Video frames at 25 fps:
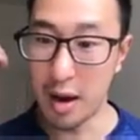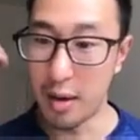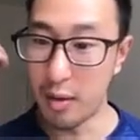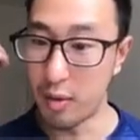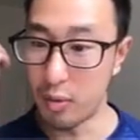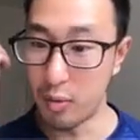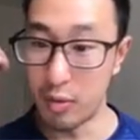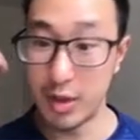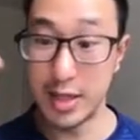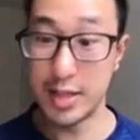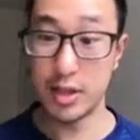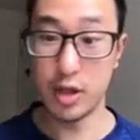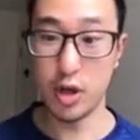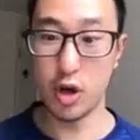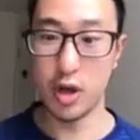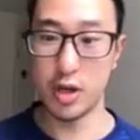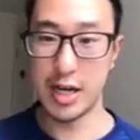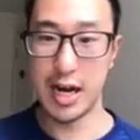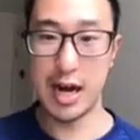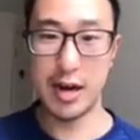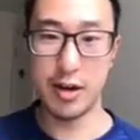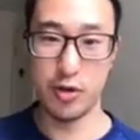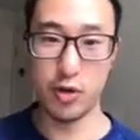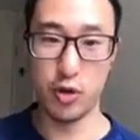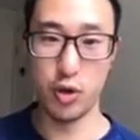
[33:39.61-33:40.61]
research
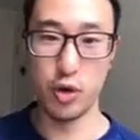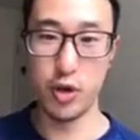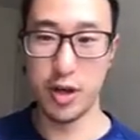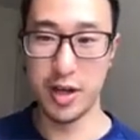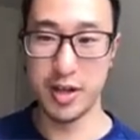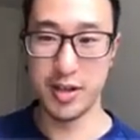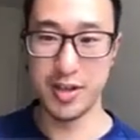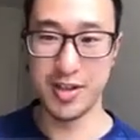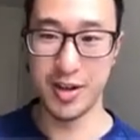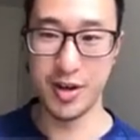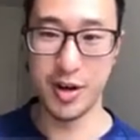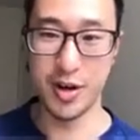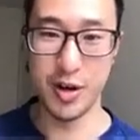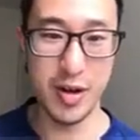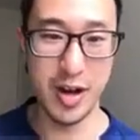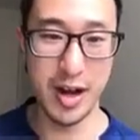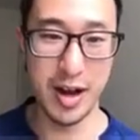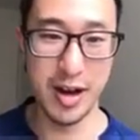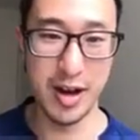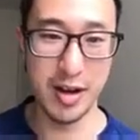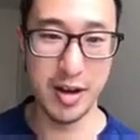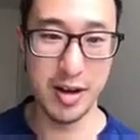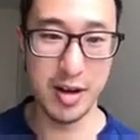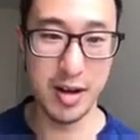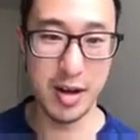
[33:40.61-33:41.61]
how to do this, you know.
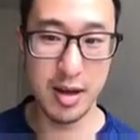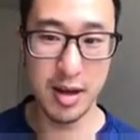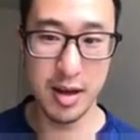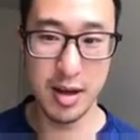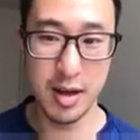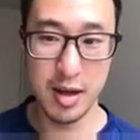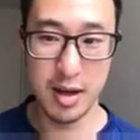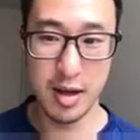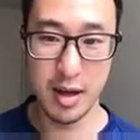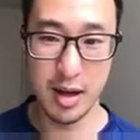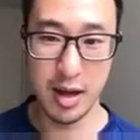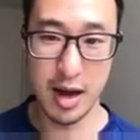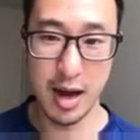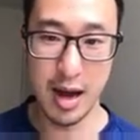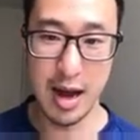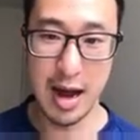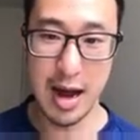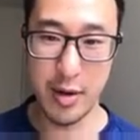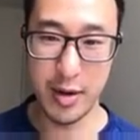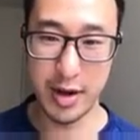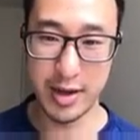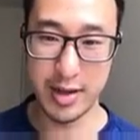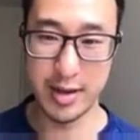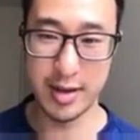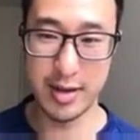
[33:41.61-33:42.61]
And how
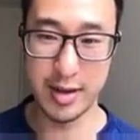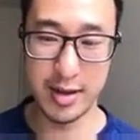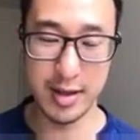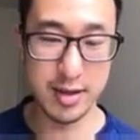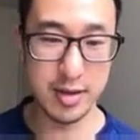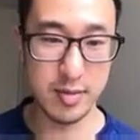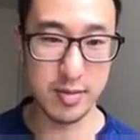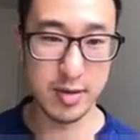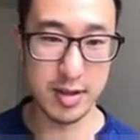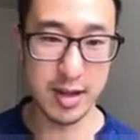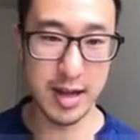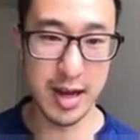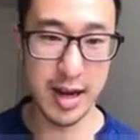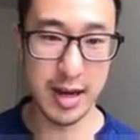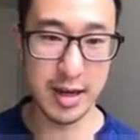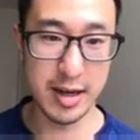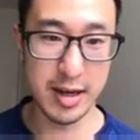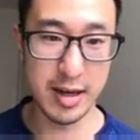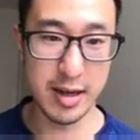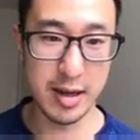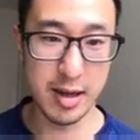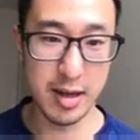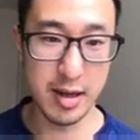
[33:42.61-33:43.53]
I did this was like,